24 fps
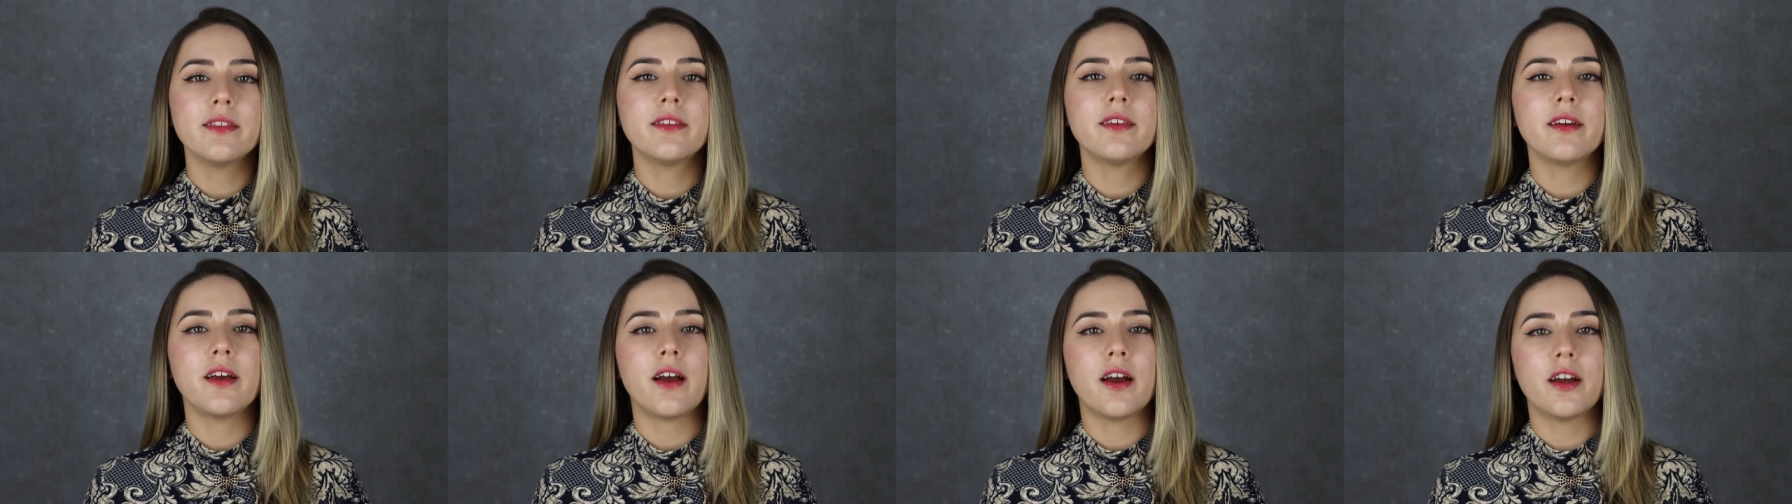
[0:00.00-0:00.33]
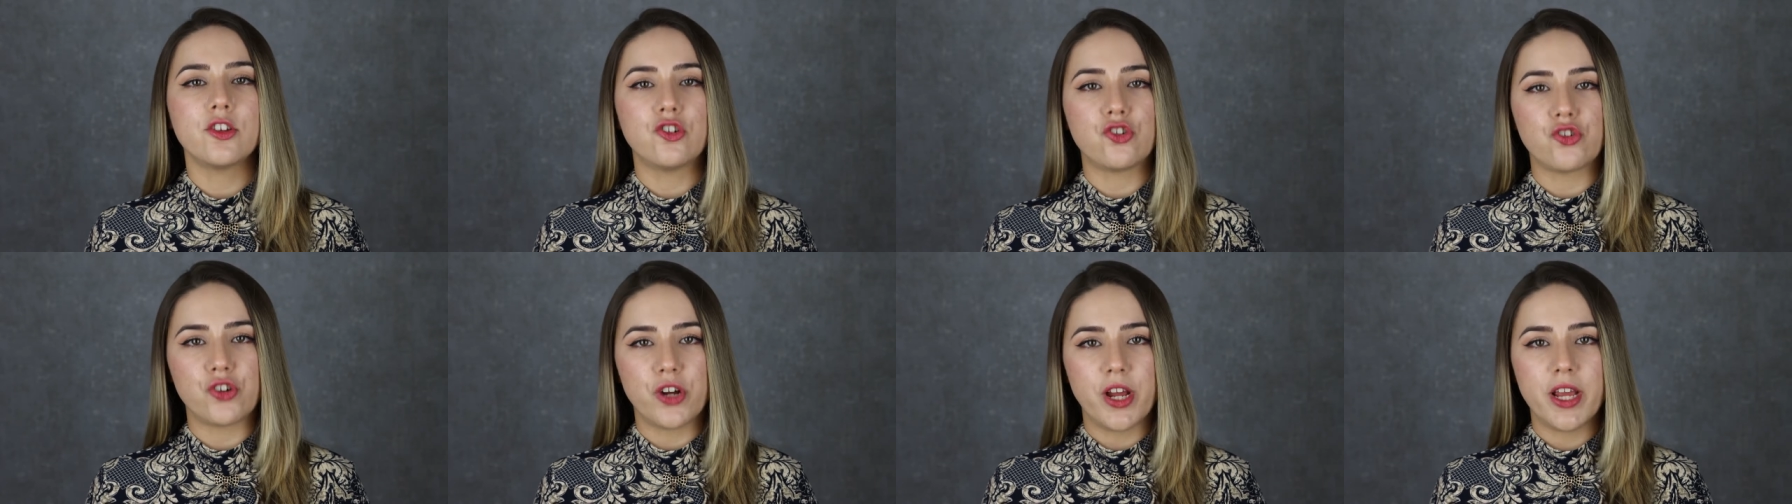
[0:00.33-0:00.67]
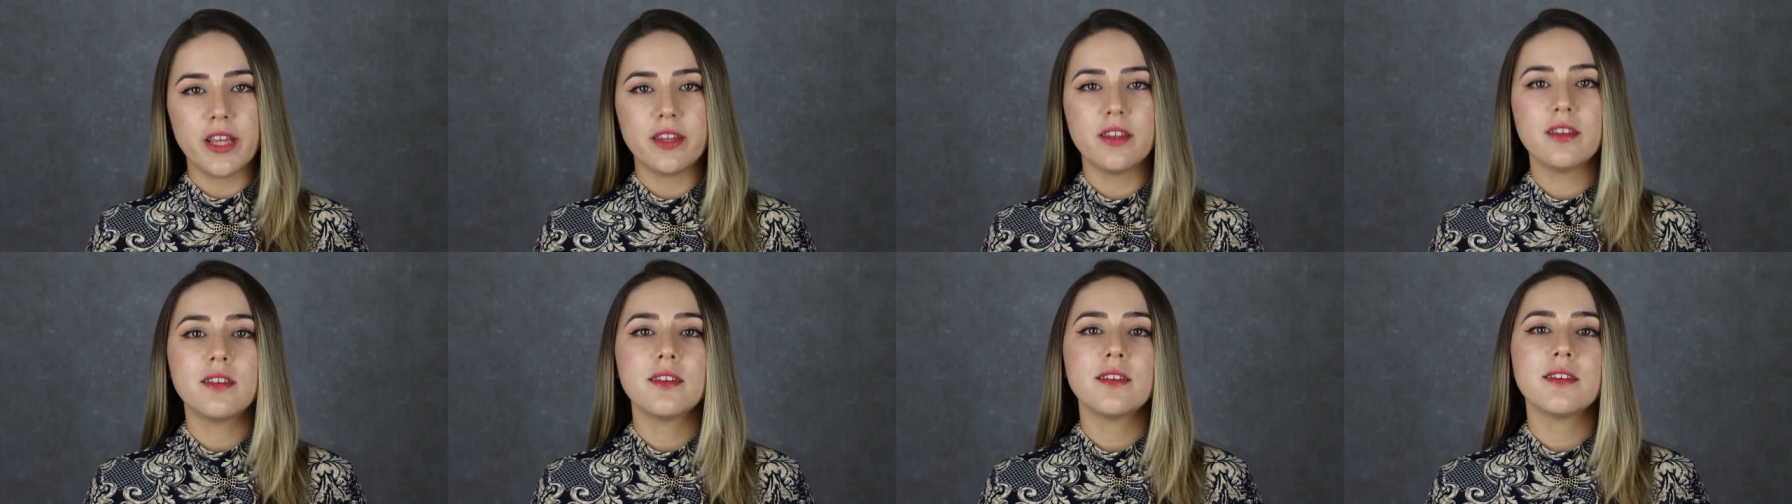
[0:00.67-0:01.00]

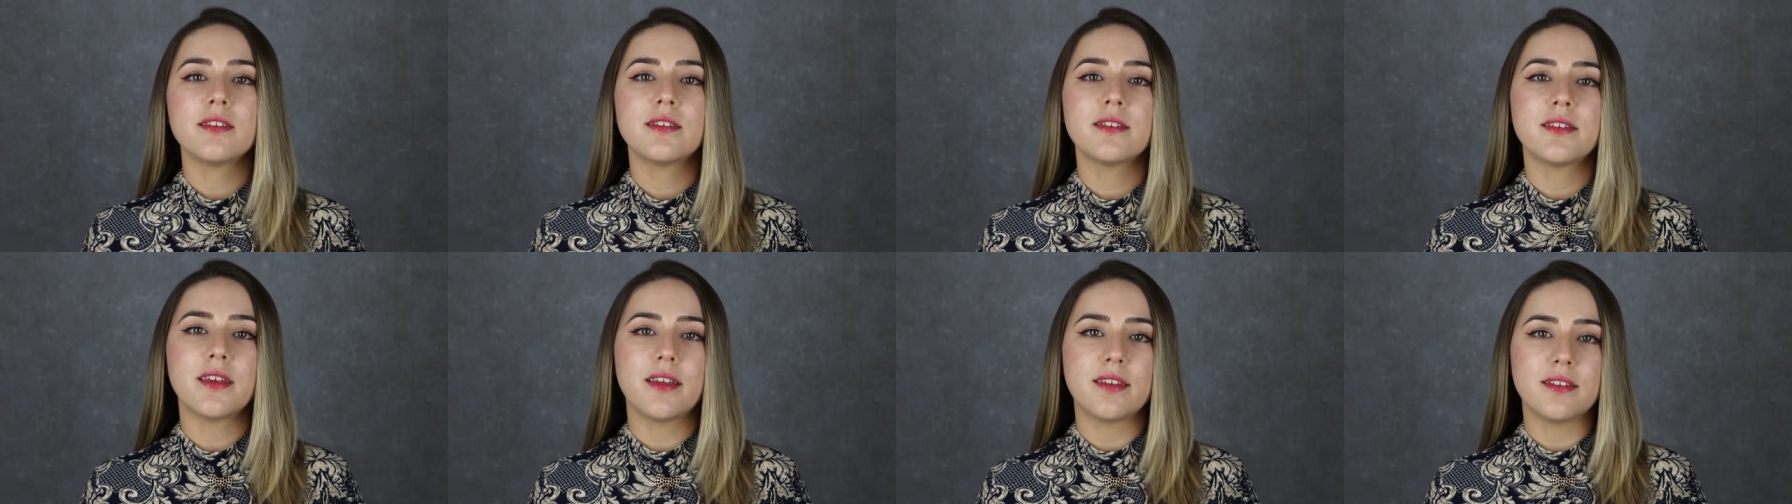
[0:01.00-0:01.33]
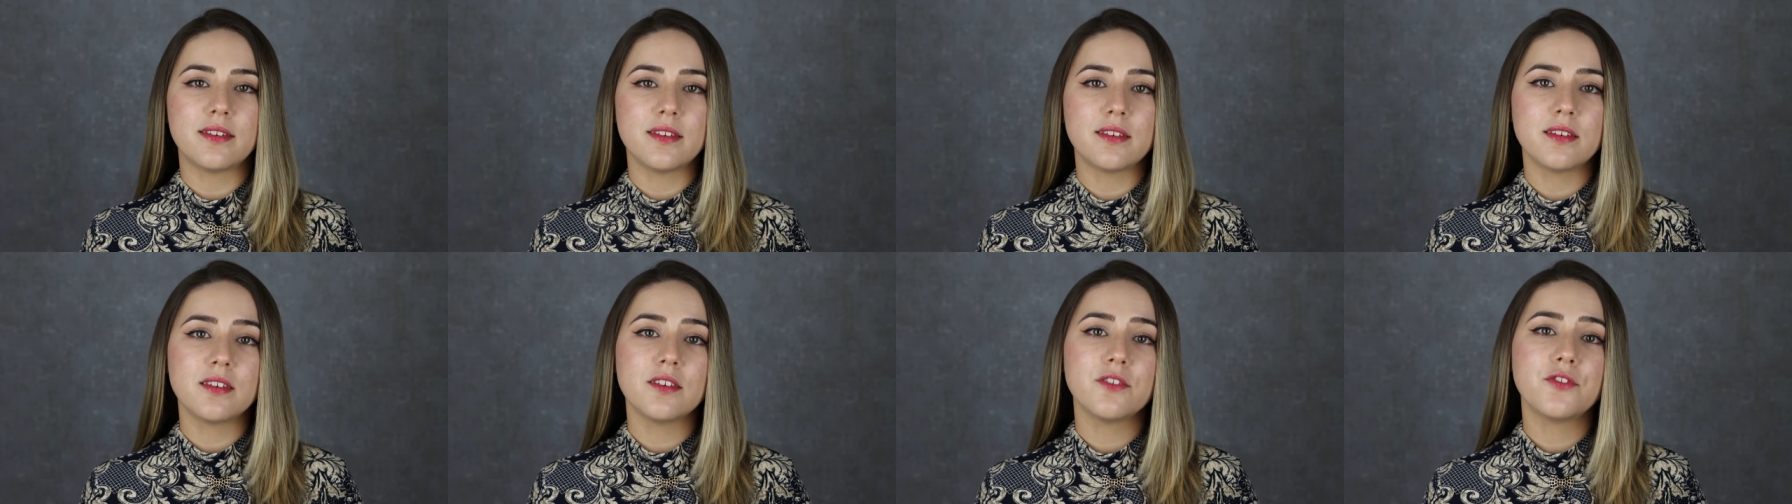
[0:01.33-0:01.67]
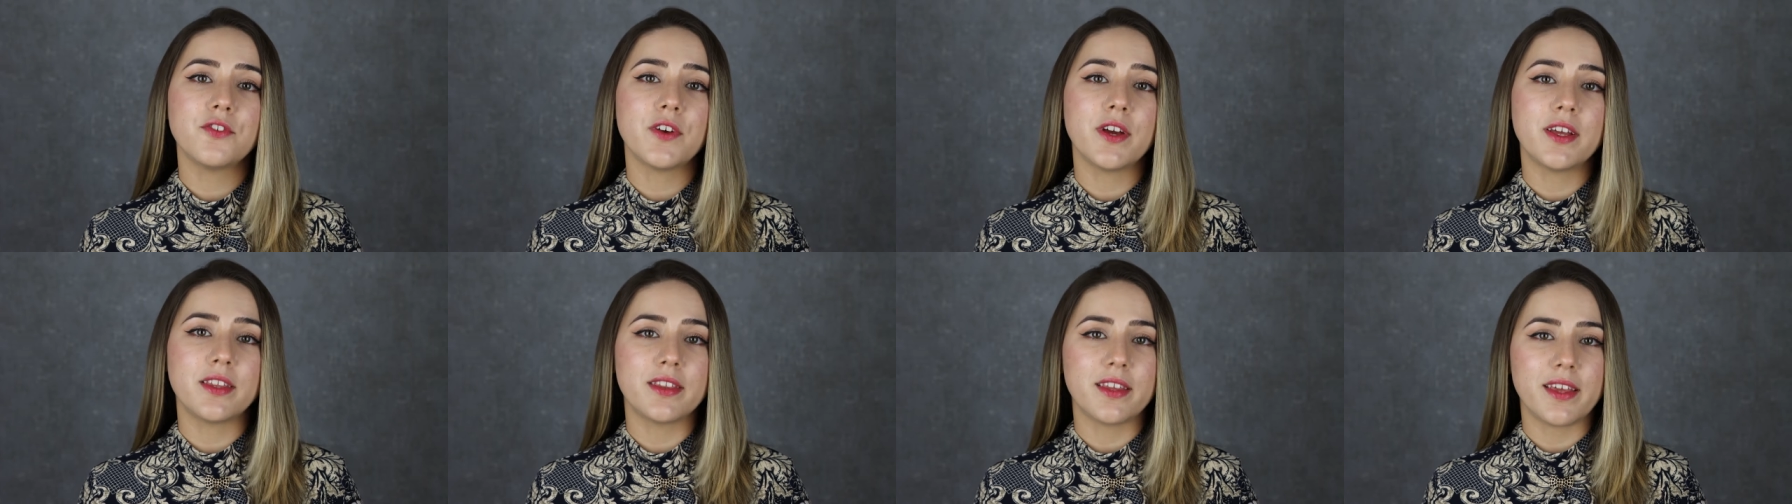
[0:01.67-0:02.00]
dehydrated,
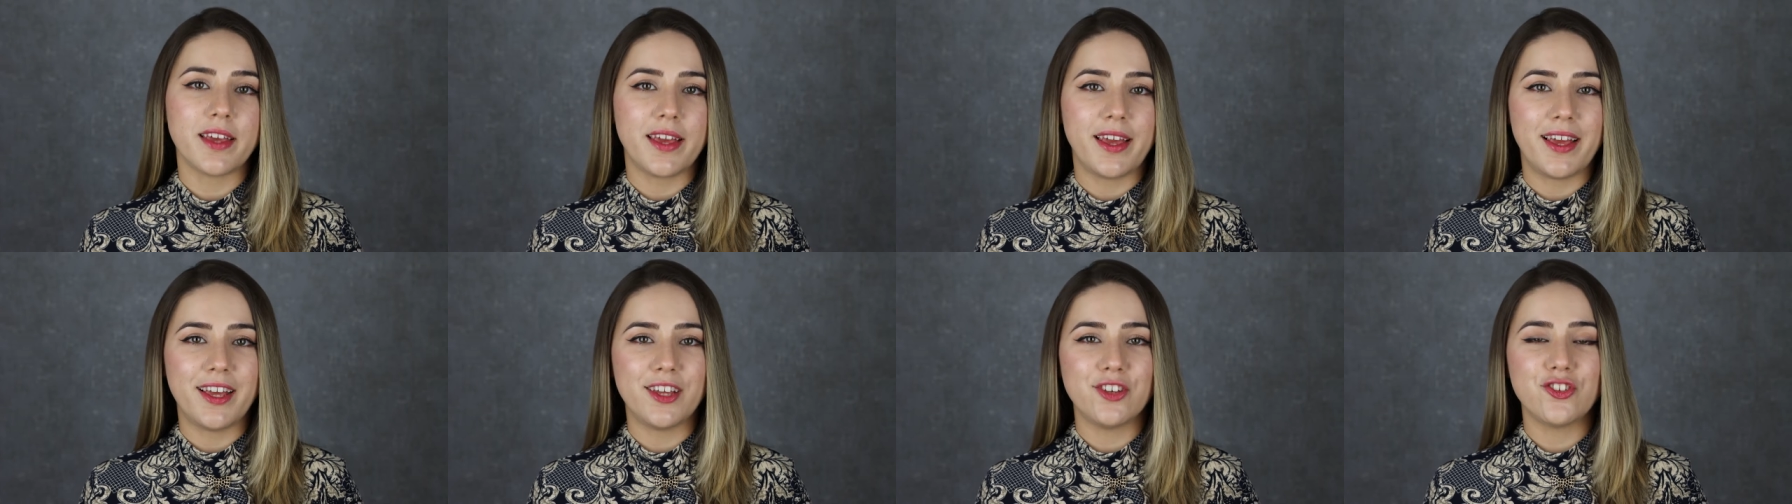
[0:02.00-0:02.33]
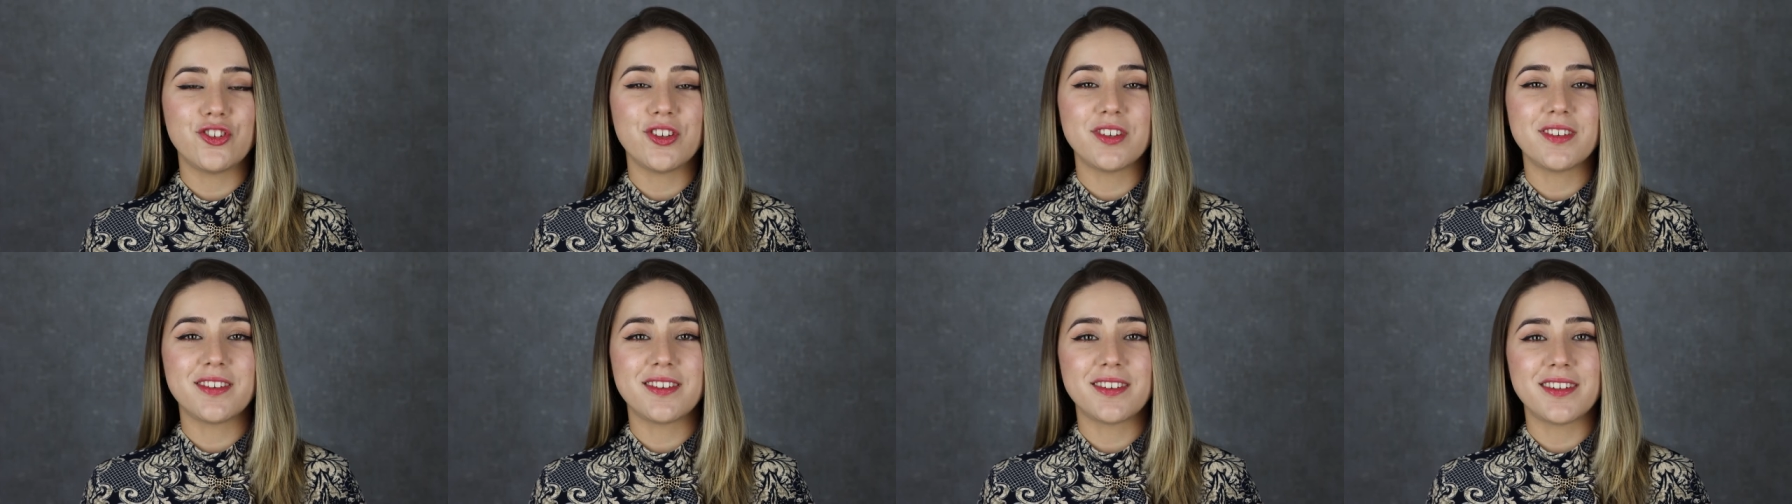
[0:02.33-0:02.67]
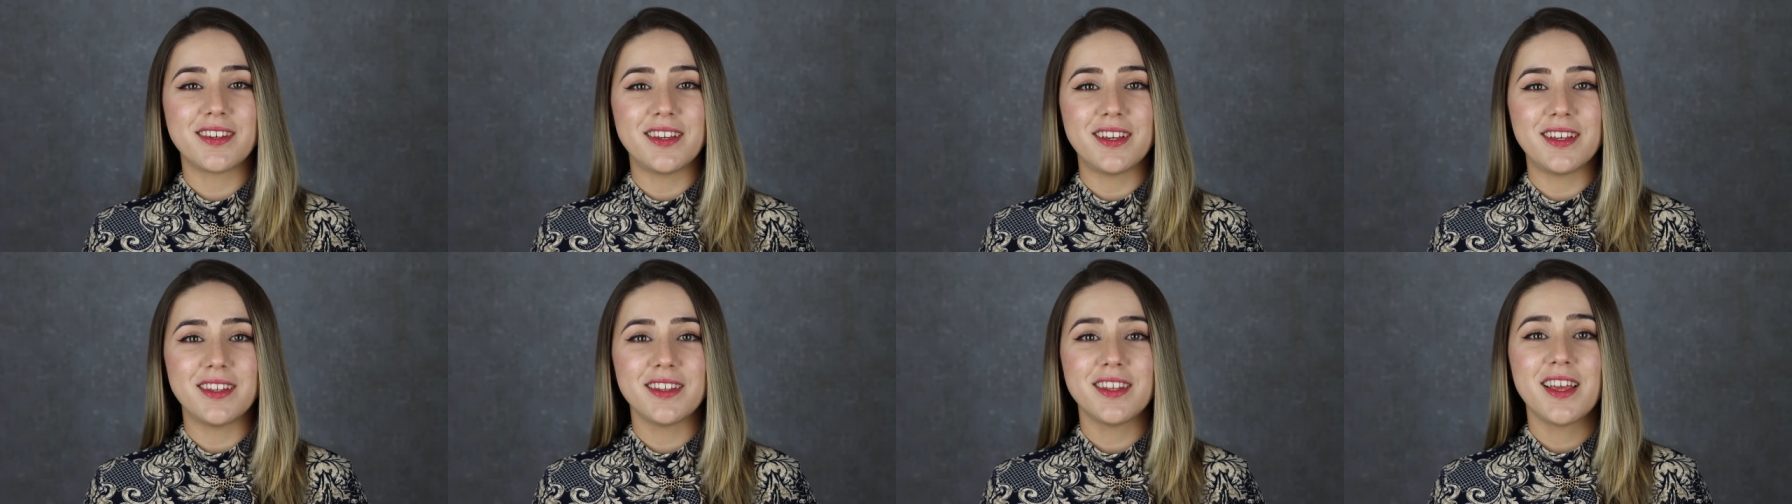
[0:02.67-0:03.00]
sensitive and aged
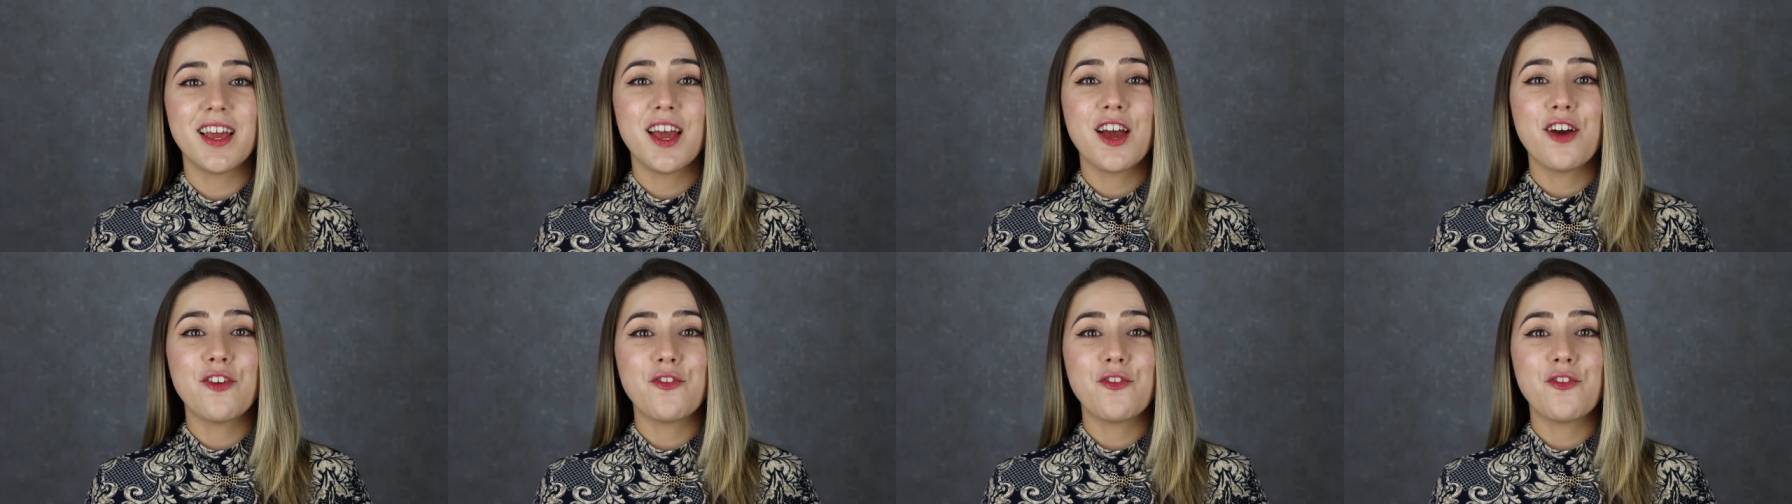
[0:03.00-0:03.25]
skin